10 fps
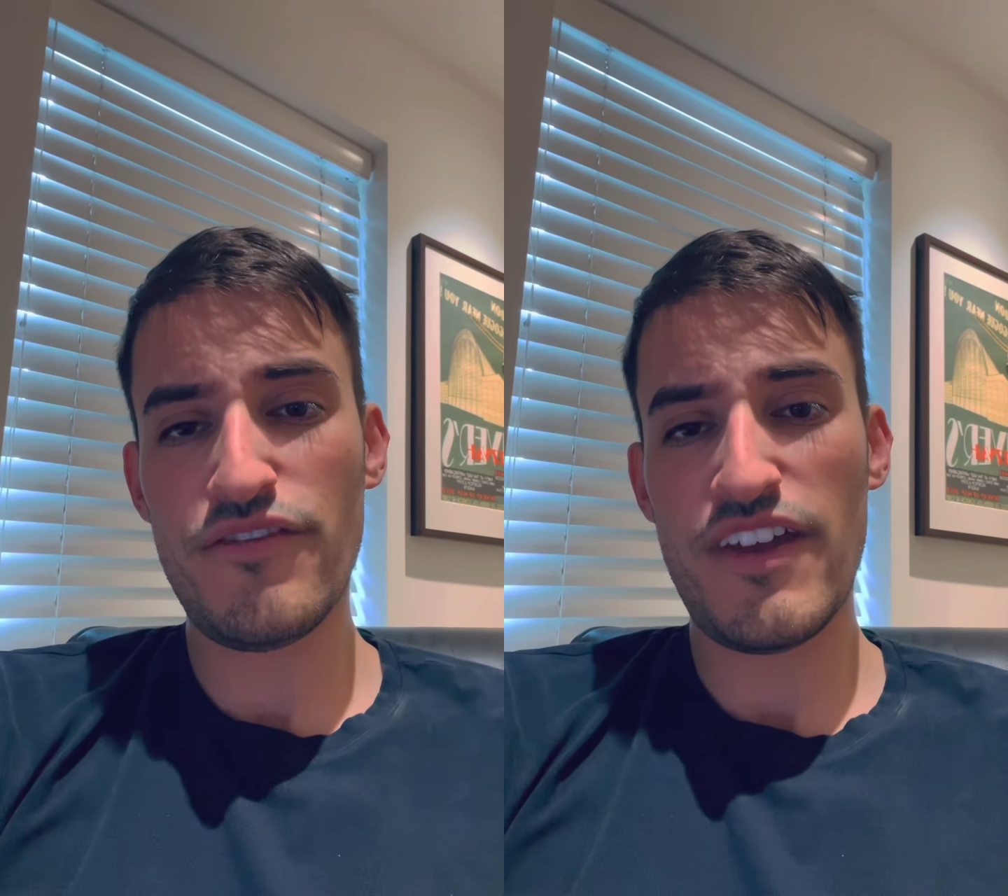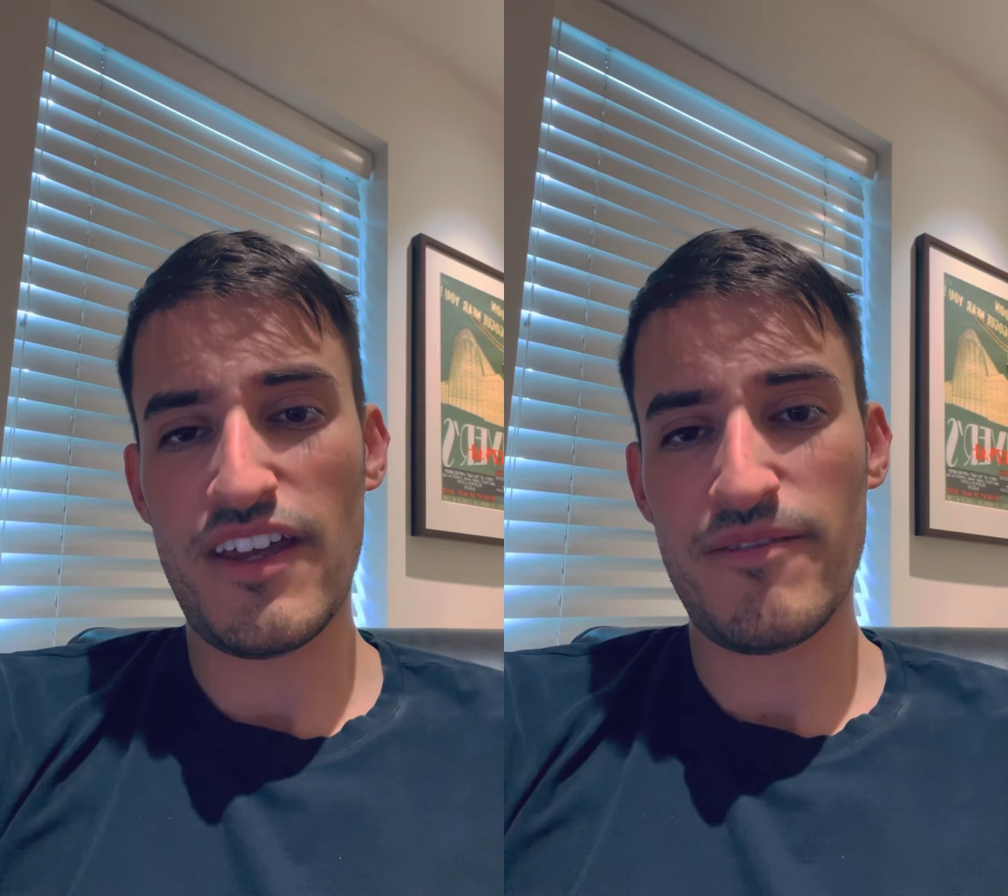
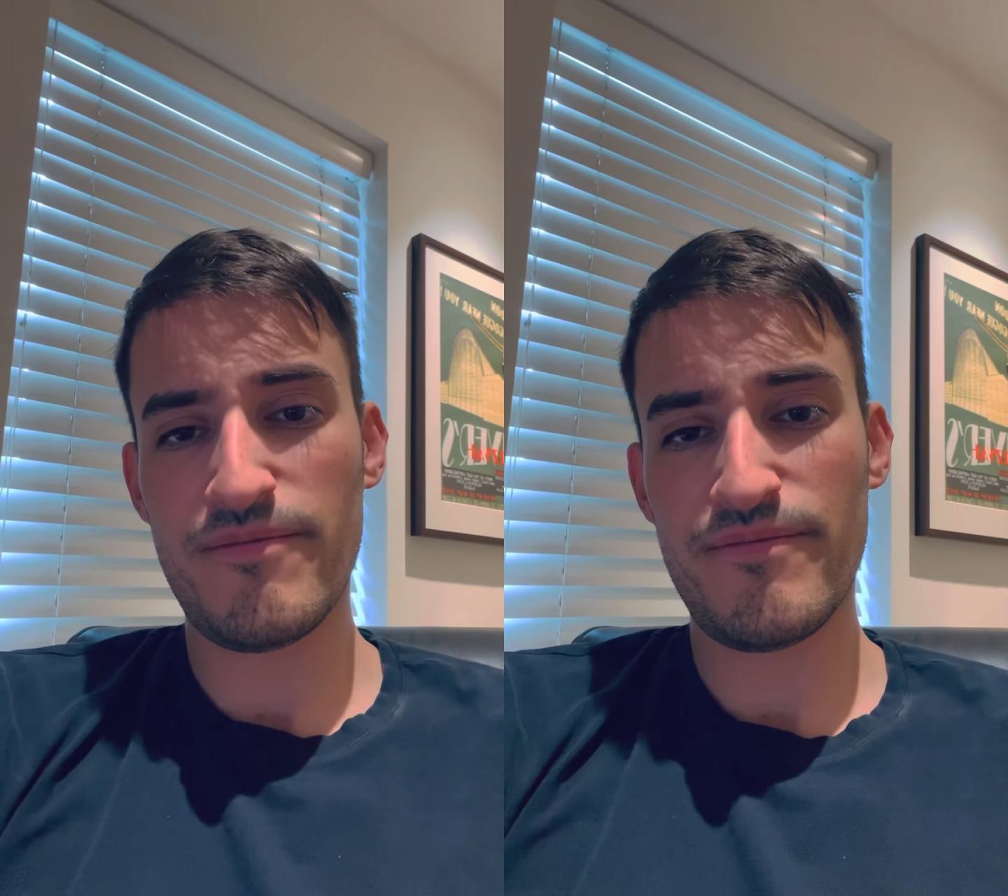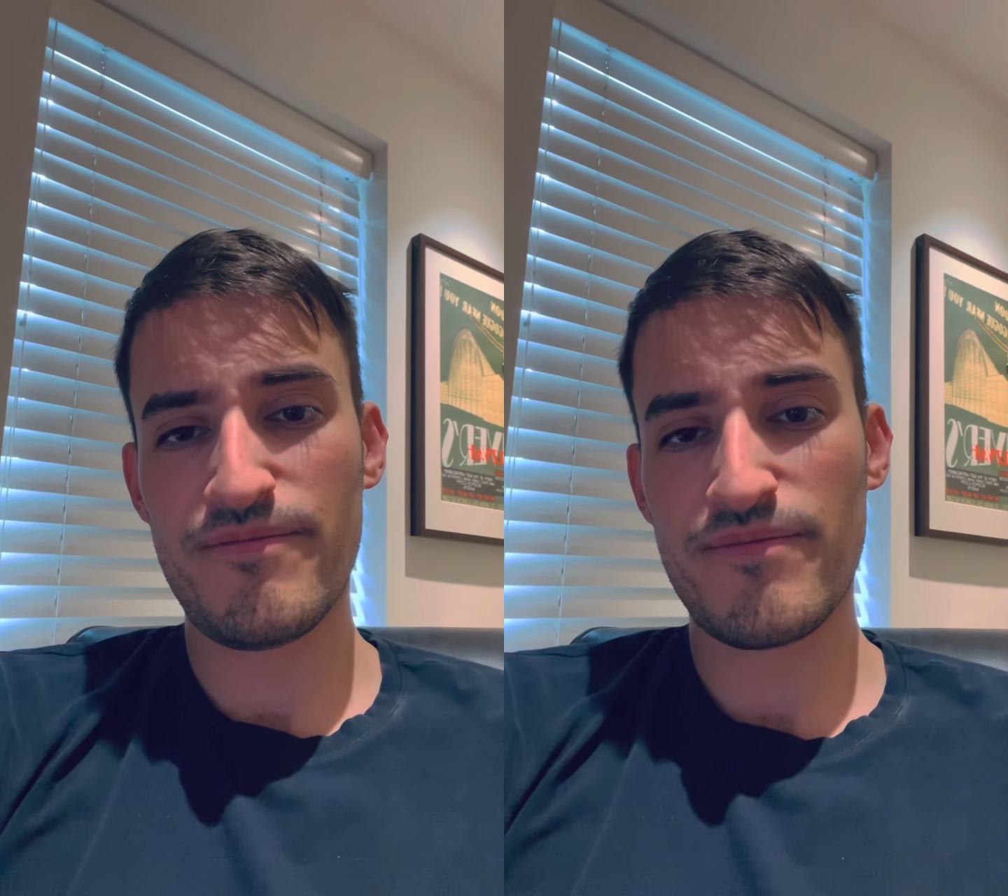fear
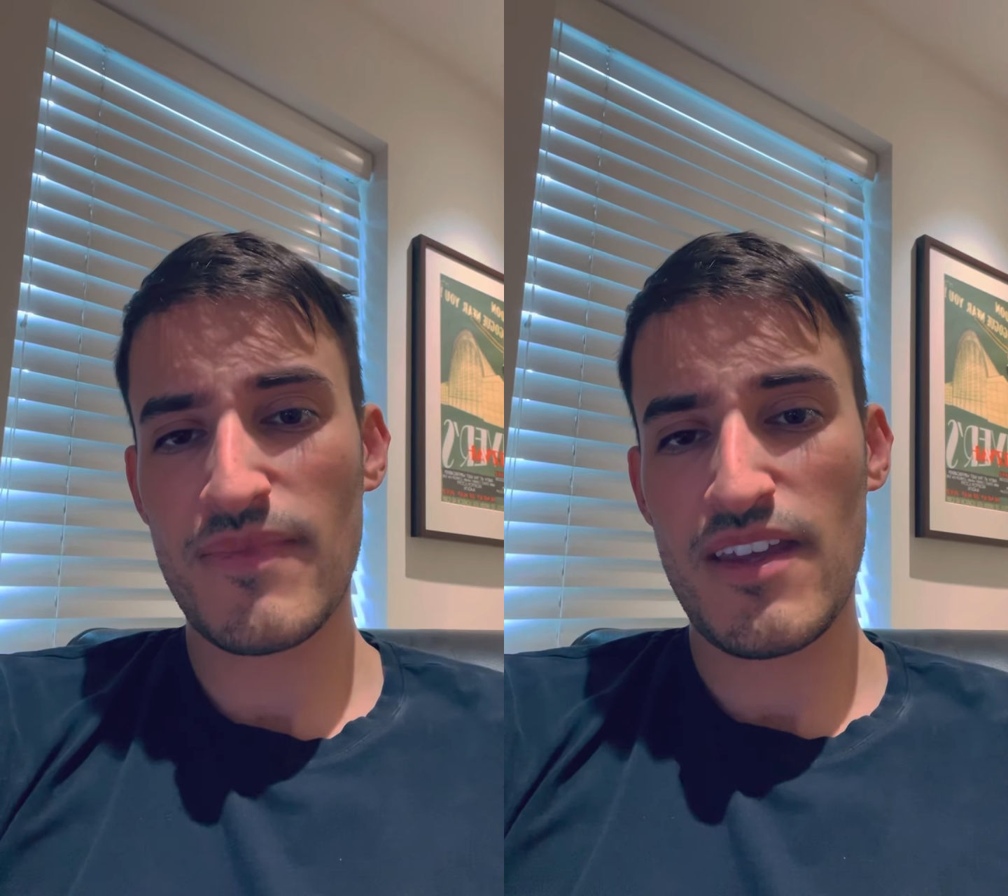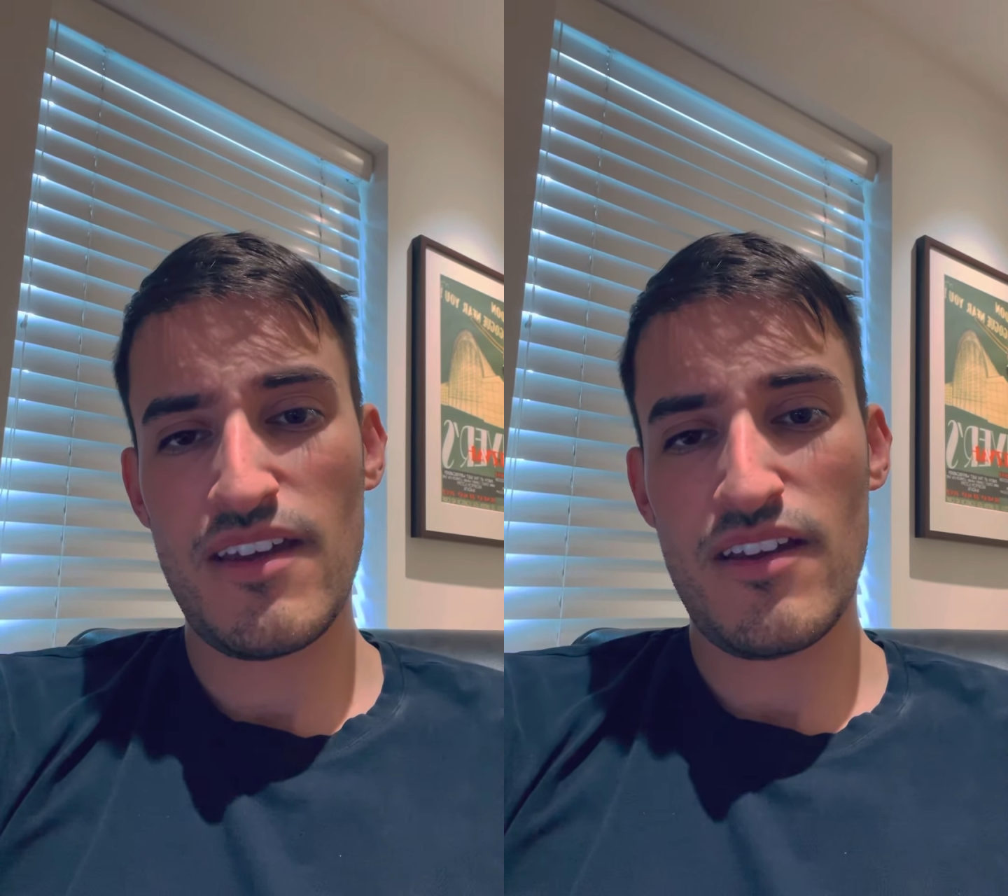
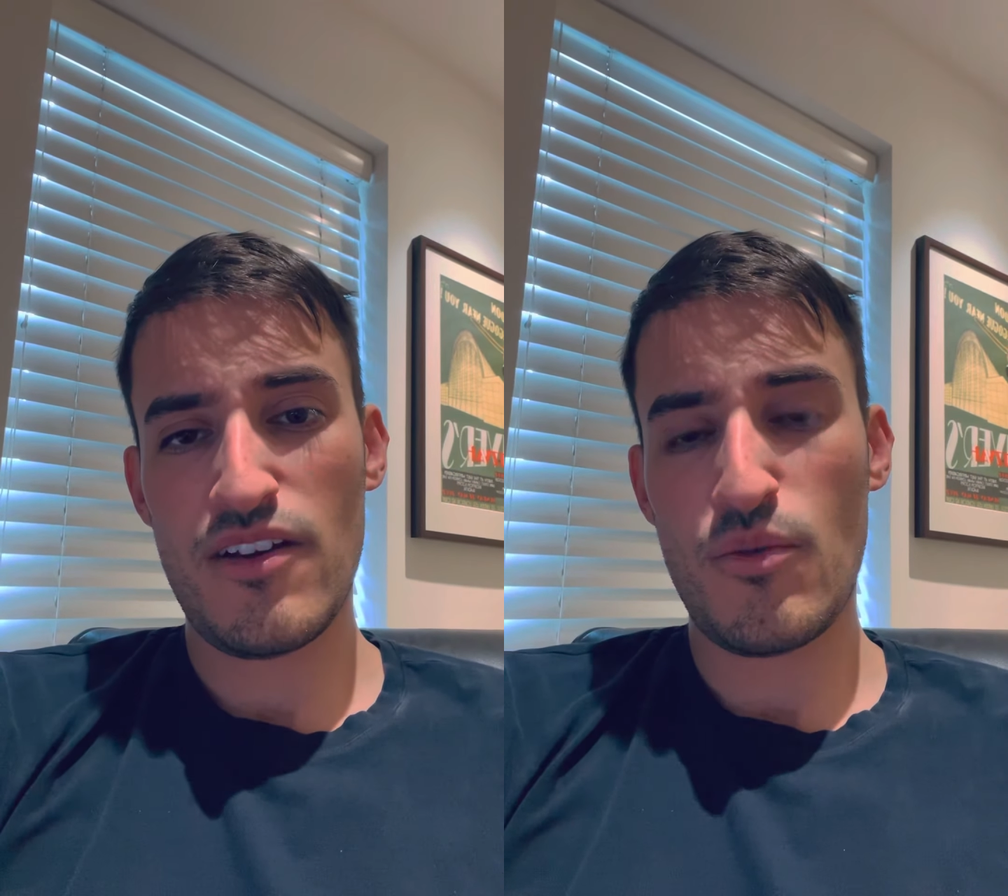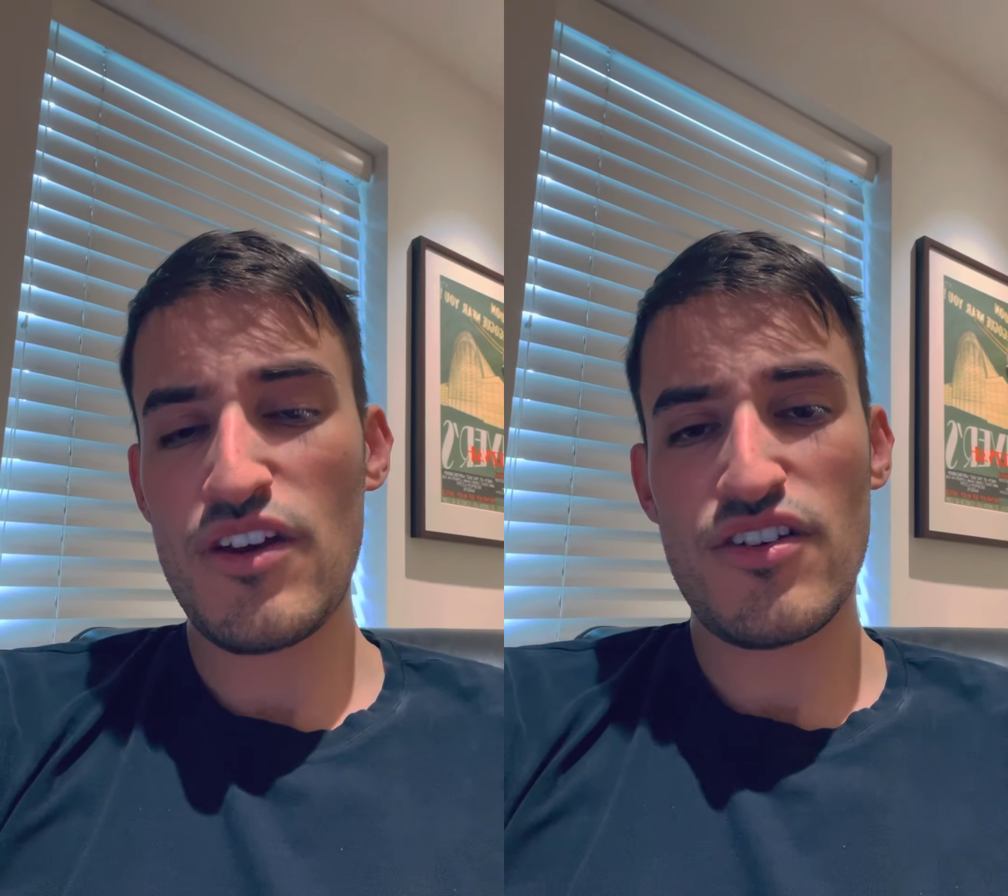
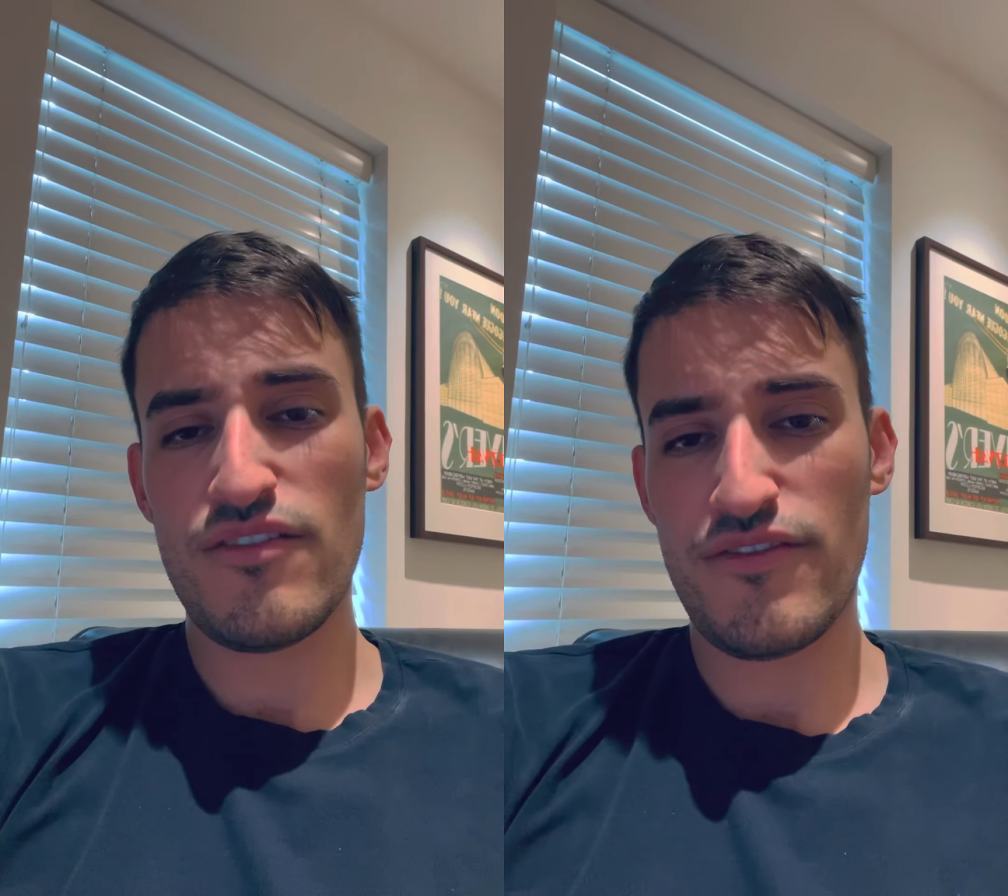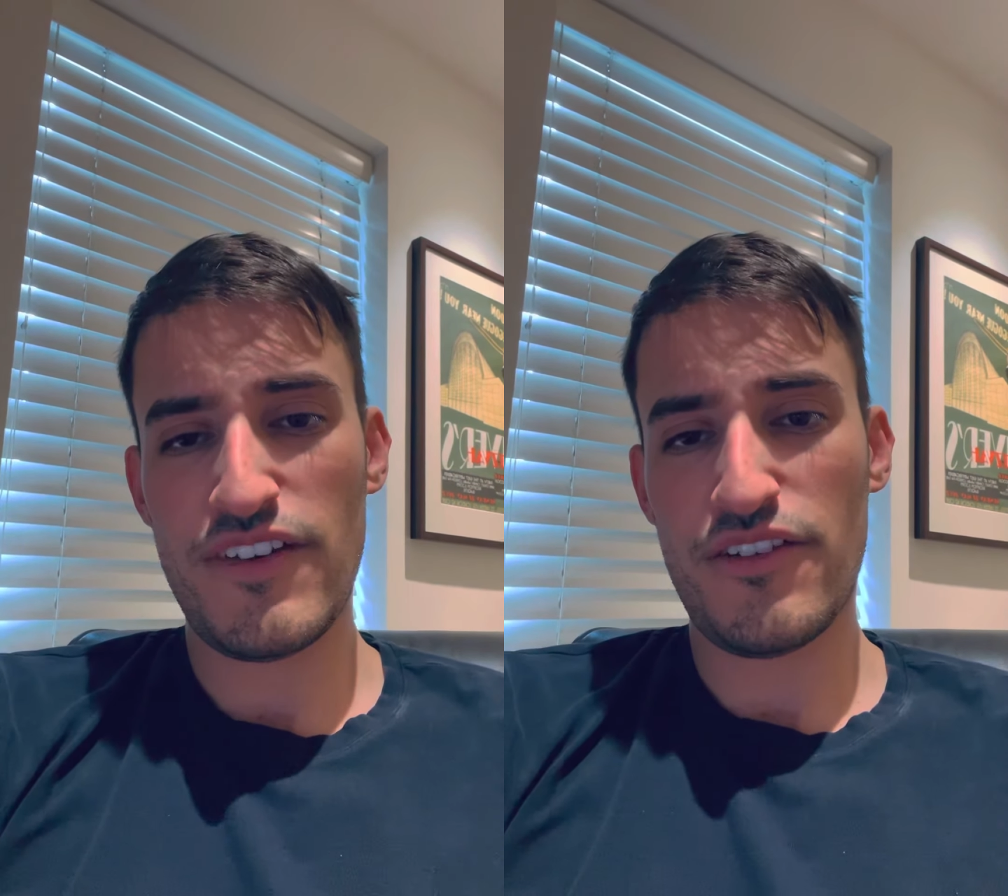we
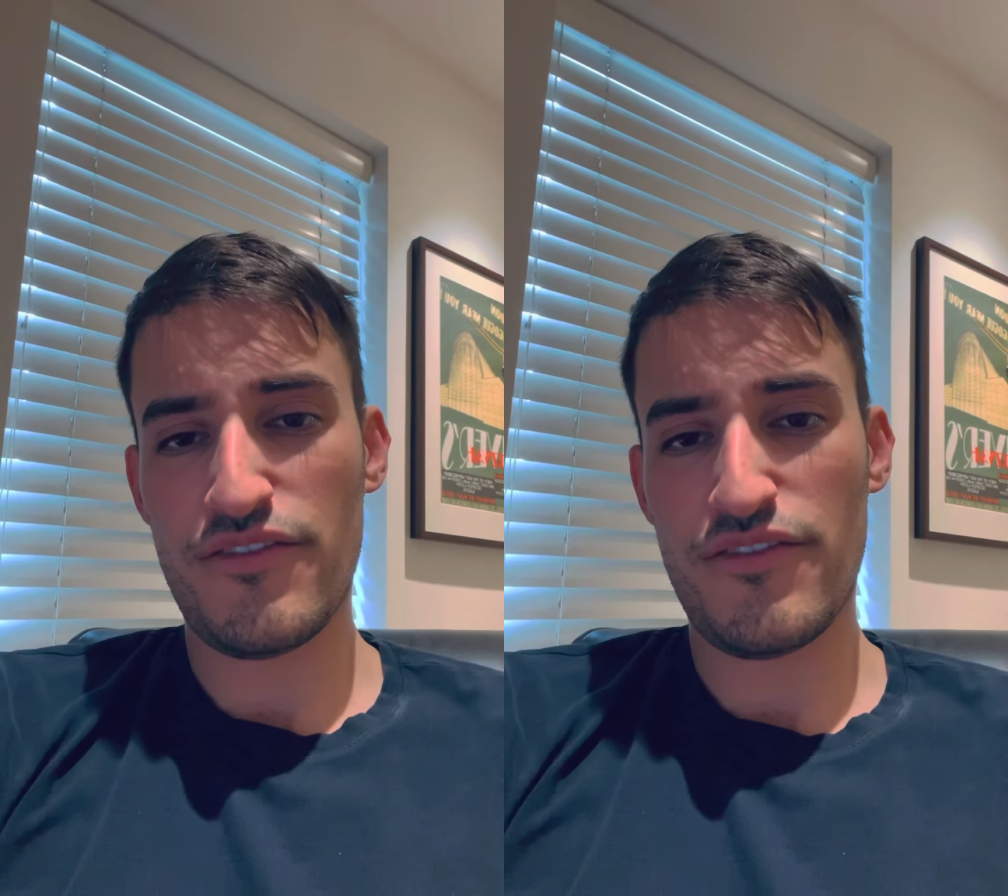shouldn't feel